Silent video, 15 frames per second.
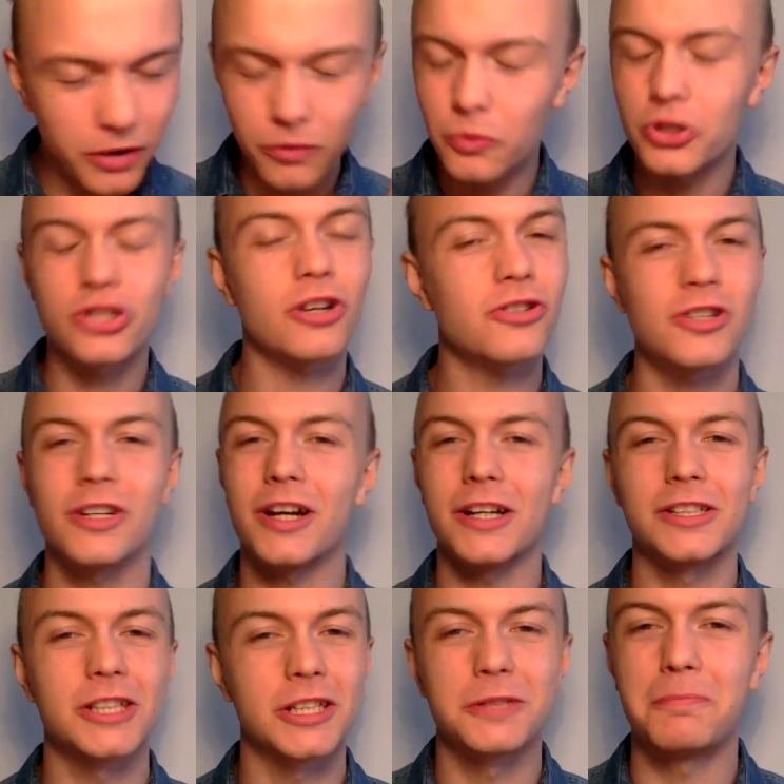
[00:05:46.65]
such a nice
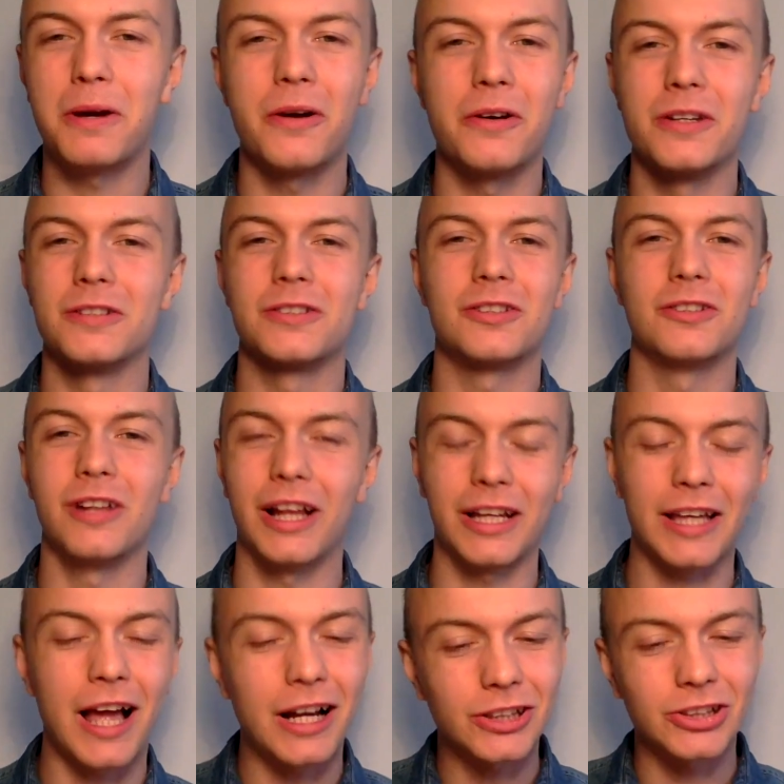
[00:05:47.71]
experience to like
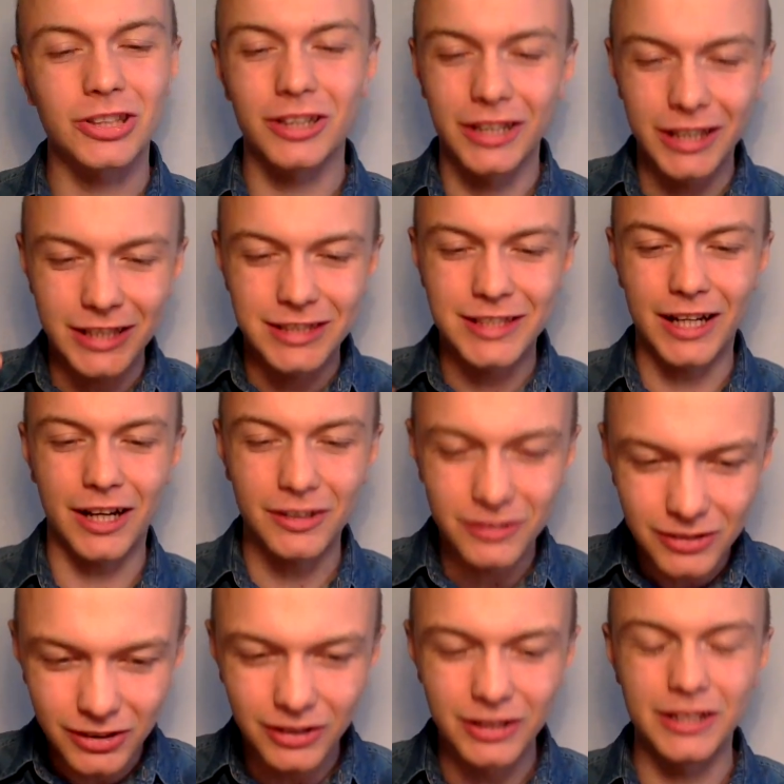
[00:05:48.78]
actually get down to
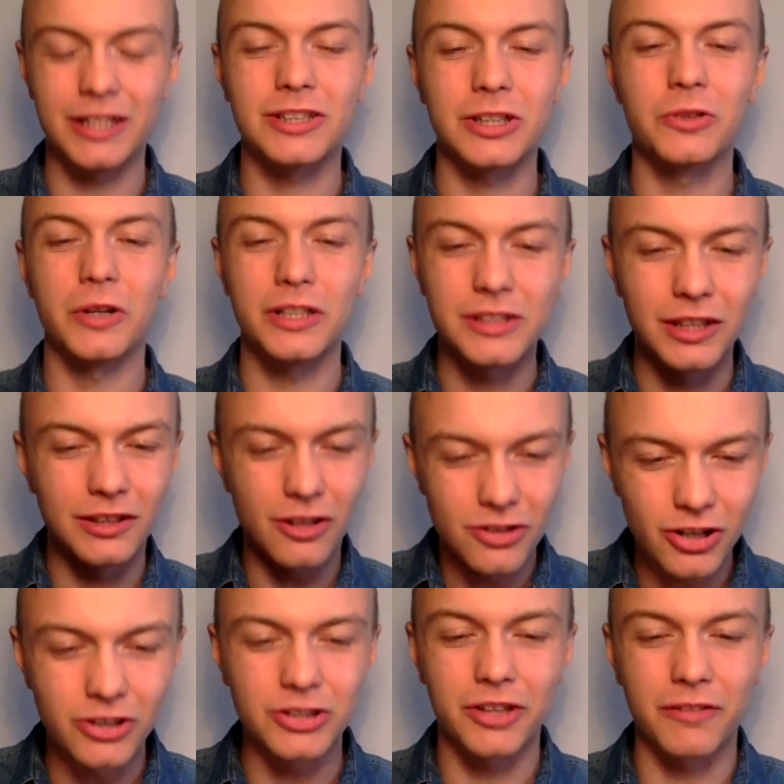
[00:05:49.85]
the nitty gritty and the
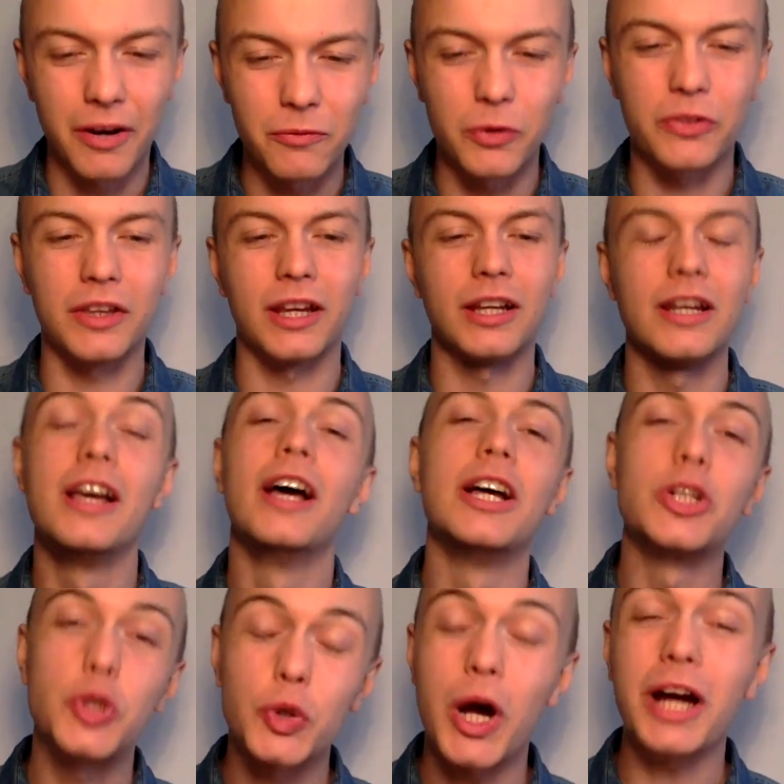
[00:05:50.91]
dirt of everything and
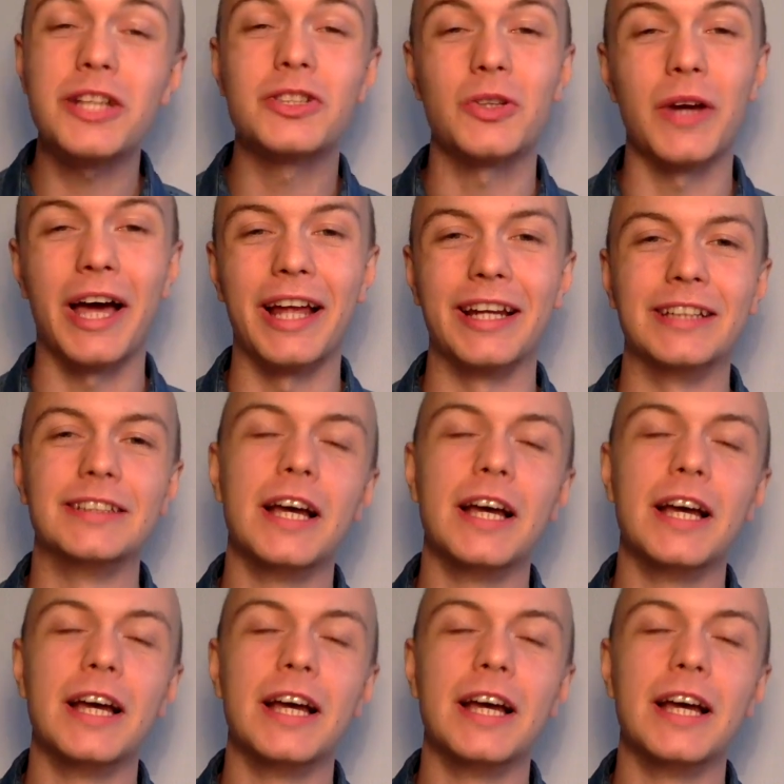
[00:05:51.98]
try to edit.